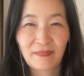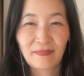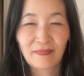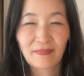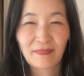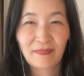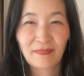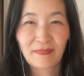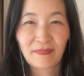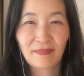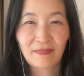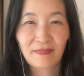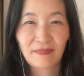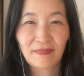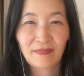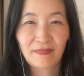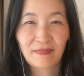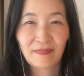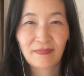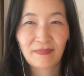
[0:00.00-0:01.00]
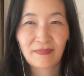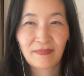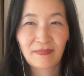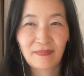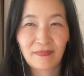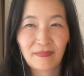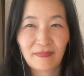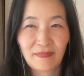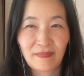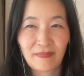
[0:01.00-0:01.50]

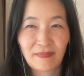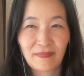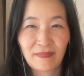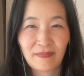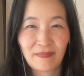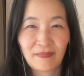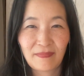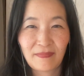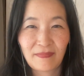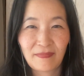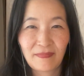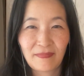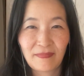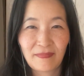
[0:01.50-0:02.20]
No words are spoken by the person on screen.